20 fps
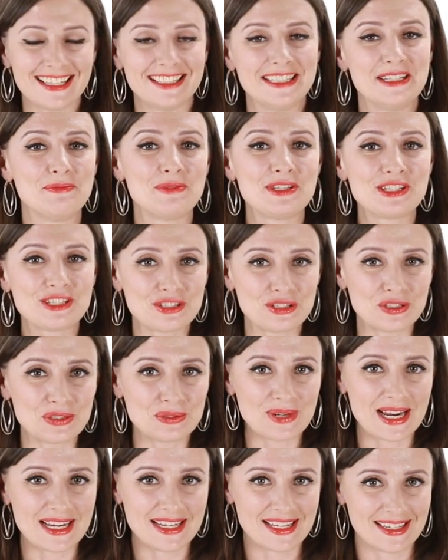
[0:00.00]
I am so
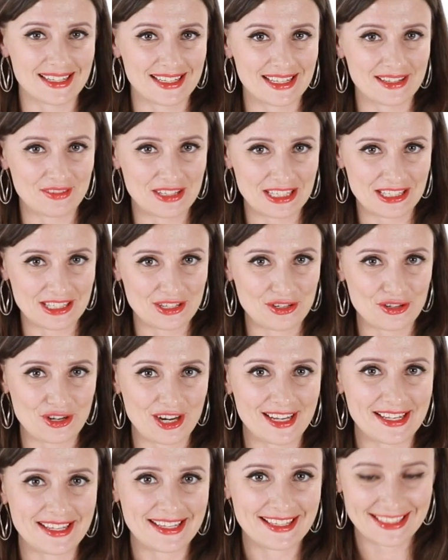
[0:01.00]
ready to give this a
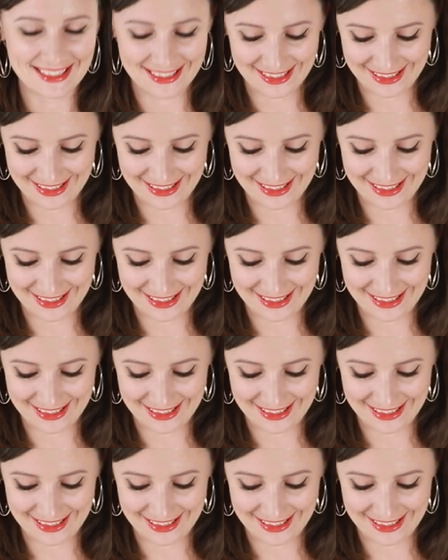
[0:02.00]
try.